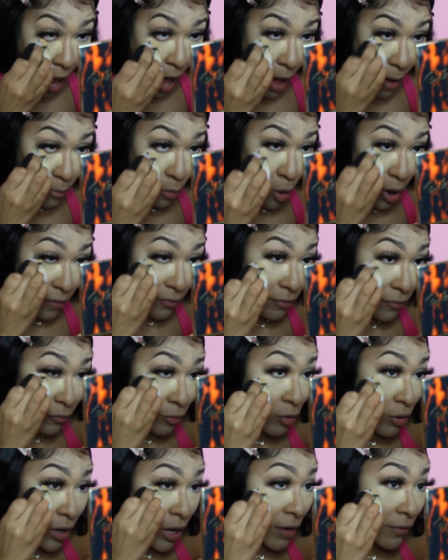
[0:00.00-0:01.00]
I'm more of a
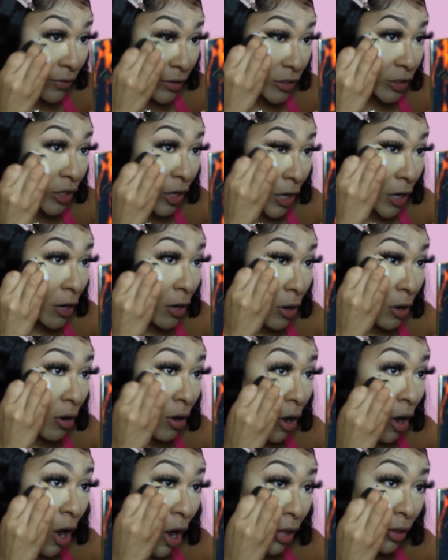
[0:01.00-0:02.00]
full coverage
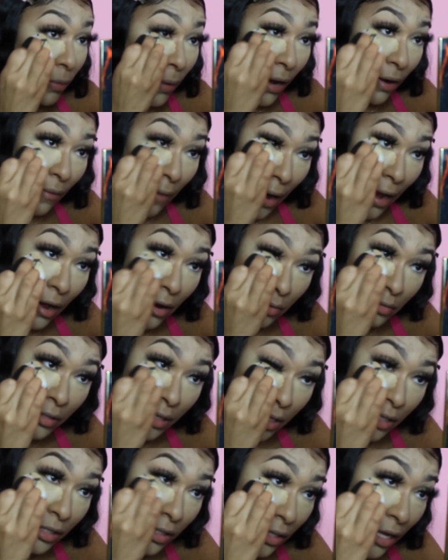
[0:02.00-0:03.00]
girl all the way
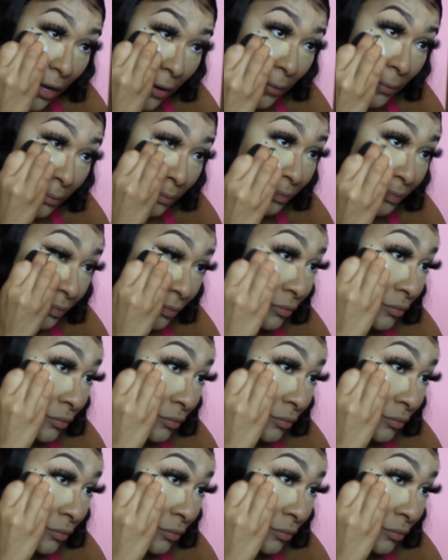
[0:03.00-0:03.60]
around, so